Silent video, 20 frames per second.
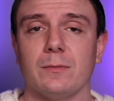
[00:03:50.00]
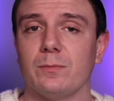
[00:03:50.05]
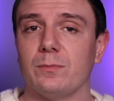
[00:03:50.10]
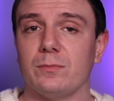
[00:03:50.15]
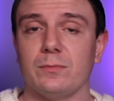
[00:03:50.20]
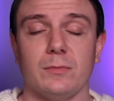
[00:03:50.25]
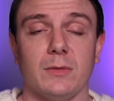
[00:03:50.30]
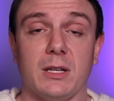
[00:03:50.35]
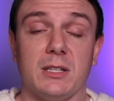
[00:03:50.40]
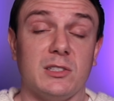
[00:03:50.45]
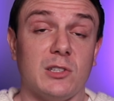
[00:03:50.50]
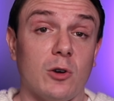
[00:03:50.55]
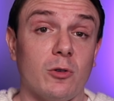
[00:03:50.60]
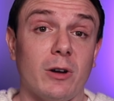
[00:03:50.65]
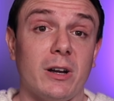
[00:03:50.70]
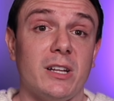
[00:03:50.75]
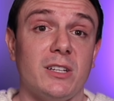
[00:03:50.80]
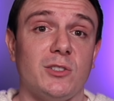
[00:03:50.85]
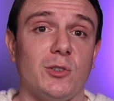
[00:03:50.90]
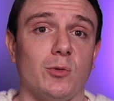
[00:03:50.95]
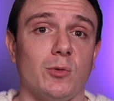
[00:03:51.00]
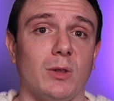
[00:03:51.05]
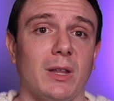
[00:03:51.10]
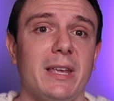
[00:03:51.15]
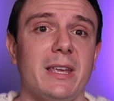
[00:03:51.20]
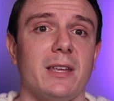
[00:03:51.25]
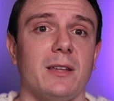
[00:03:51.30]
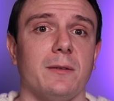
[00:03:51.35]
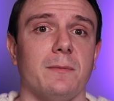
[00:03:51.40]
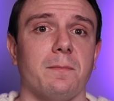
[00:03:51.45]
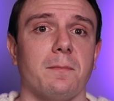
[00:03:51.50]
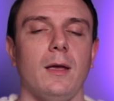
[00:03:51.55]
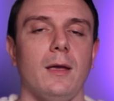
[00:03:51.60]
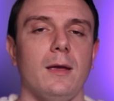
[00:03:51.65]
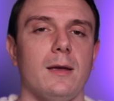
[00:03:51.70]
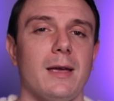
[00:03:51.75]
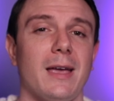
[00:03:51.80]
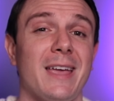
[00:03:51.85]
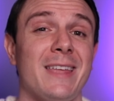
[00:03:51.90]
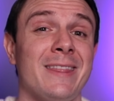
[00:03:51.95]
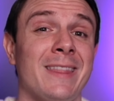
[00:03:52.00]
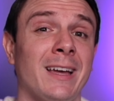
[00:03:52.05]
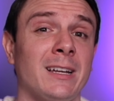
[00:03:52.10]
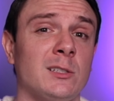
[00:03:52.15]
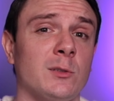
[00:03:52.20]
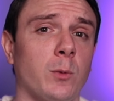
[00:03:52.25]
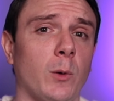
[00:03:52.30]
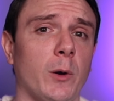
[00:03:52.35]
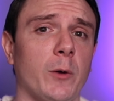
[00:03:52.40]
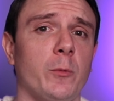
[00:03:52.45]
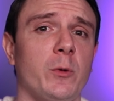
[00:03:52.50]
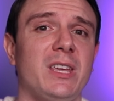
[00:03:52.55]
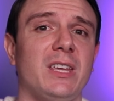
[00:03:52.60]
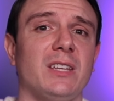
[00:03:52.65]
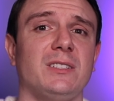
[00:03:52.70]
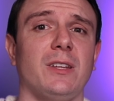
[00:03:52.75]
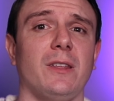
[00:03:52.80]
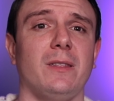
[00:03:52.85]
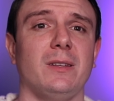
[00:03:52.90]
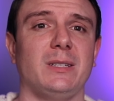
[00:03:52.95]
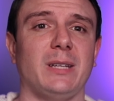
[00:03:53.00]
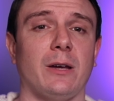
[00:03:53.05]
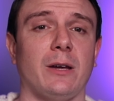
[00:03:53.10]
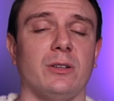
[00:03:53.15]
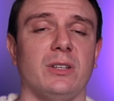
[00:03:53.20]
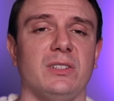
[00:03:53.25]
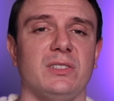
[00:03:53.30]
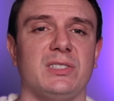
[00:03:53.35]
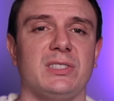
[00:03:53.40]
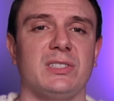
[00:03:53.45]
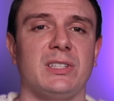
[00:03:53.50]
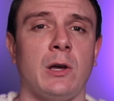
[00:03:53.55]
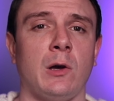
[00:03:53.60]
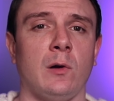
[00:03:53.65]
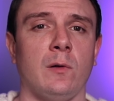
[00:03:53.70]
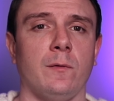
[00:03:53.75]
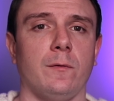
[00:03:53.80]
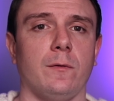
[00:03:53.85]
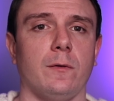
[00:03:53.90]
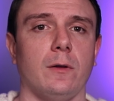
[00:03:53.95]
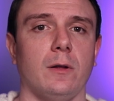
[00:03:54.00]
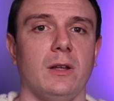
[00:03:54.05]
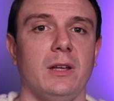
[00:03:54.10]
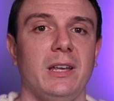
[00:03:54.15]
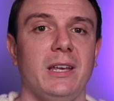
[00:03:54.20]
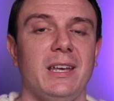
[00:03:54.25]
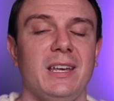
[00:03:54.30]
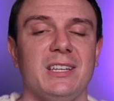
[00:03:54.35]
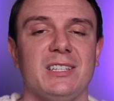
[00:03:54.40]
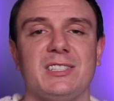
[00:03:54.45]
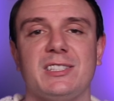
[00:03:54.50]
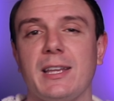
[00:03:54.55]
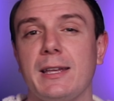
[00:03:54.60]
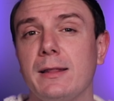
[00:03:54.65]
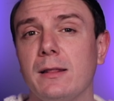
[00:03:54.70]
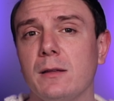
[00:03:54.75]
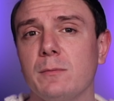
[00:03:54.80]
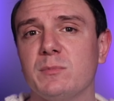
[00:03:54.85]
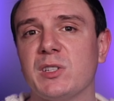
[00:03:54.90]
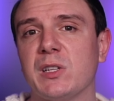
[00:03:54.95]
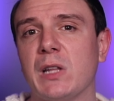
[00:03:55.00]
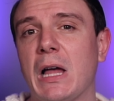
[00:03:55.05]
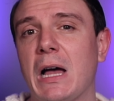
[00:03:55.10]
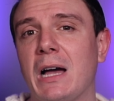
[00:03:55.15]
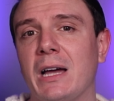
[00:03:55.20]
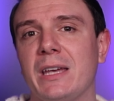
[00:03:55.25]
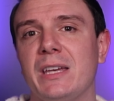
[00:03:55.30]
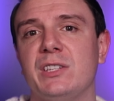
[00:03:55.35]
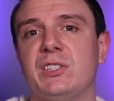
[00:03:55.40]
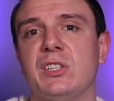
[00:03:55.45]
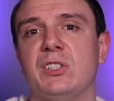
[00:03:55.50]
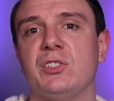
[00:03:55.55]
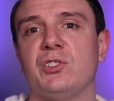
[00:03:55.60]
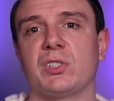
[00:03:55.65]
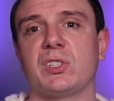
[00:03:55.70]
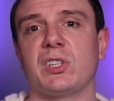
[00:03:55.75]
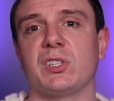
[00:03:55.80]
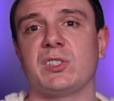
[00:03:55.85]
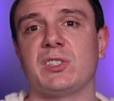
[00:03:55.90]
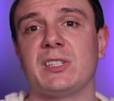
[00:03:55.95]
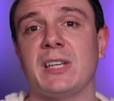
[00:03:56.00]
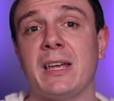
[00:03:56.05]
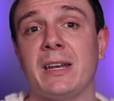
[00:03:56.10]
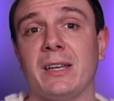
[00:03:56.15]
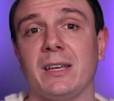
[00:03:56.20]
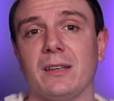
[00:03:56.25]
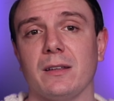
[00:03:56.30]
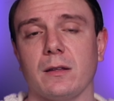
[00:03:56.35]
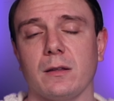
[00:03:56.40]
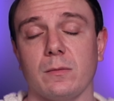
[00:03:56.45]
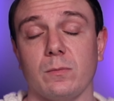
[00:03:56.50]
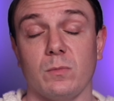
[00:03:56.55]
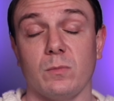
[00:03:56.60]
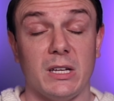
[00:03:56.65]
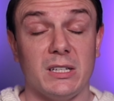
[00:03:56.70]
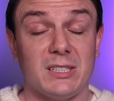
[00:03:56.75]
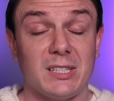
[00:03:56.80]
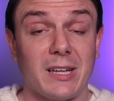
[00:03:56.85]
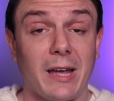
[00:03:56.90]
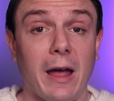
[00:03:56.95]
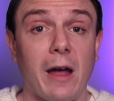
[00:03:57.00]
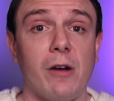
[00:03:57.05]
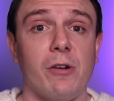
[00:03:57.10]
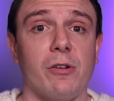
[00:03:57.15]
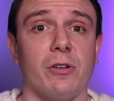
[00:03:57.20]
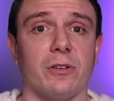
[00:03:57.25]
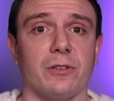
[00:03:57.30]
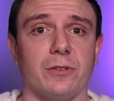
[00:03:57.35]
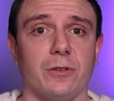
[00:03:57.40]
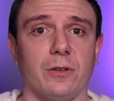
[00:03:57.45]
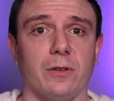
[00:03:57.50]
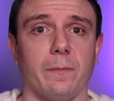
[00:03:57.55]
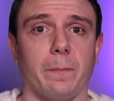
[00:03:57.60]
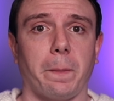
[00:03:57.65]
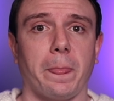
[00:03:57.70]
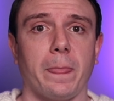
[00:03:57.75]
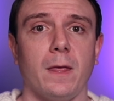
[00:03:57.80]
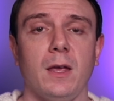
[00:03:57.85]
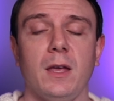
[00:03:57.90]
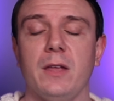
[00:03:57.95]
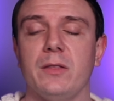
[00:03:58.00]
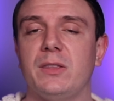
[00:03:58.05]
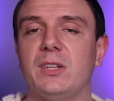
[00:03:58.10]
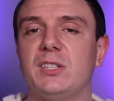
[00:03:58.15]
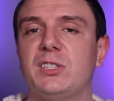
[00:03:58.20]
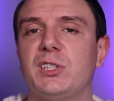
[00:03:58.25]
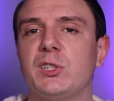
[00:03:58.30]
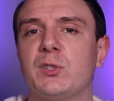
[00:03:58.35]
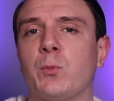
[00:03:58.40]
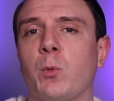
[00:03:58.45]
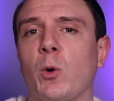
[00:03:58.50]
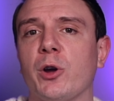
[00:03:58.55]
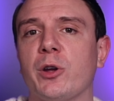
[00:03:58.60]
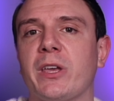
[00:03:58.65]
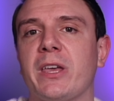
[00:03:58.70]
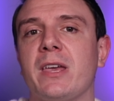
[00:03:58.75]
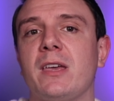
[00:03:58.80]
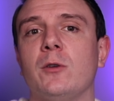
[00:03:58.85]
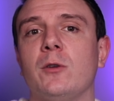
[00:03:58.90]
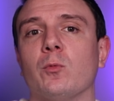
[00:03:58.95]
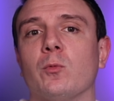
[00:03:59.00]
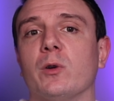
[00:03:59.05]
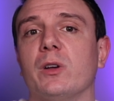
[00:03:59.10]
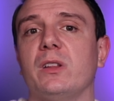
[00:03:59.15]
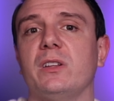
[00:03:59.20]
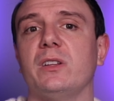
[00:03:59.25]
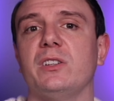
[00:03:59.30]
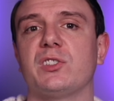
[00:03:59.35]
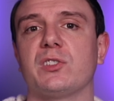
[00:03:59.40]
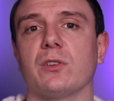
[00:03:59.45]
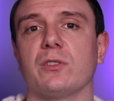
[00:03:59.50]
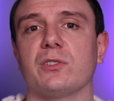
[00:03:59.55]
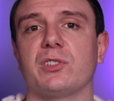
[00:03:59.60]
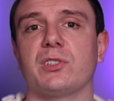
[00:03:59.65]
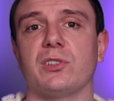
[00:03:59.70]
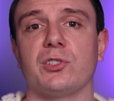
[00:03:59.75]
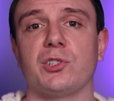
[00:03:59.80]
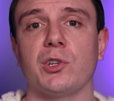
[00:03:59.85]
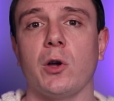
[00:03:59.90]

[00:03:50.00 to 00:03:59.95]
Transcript: it's already too late. And that's where we get to the town itself. Salem's Lot isn't just a setting, it's a character. This is where King really starts to show